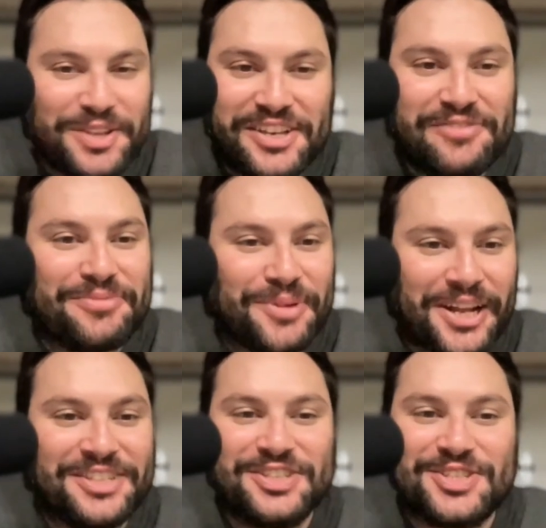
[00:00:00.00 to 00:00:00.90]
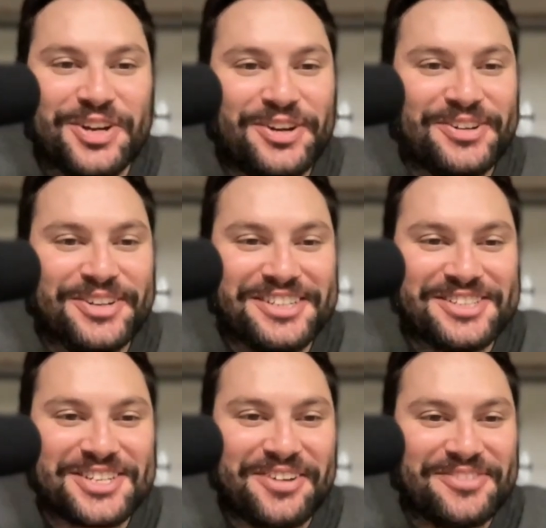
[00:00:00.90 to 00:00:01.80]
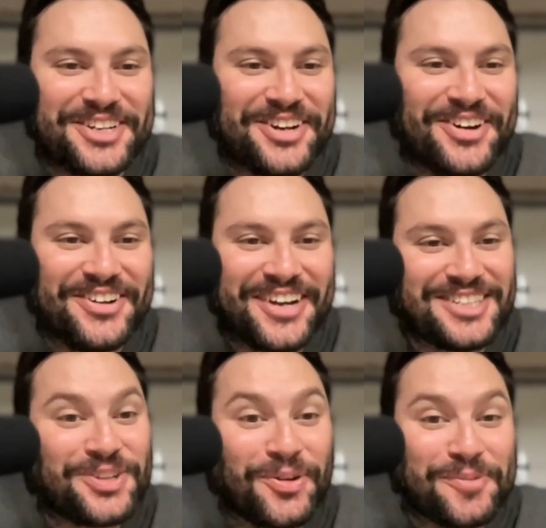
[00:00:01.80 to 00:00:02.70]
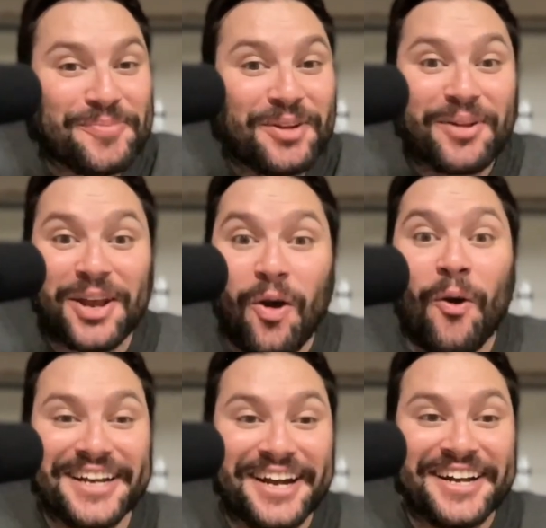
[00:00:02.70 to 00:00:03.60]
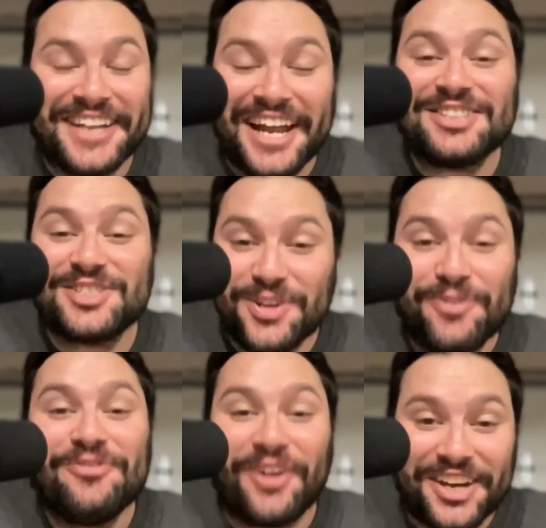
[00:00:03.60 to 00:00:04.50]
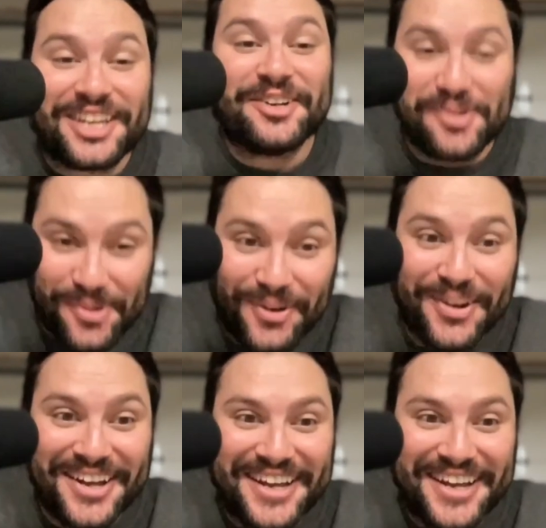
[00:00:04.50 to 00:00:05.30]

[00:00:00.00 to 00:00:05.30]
believe what I just saw on a discovery call. And I told them, they're like, my God, that is so fucking cool.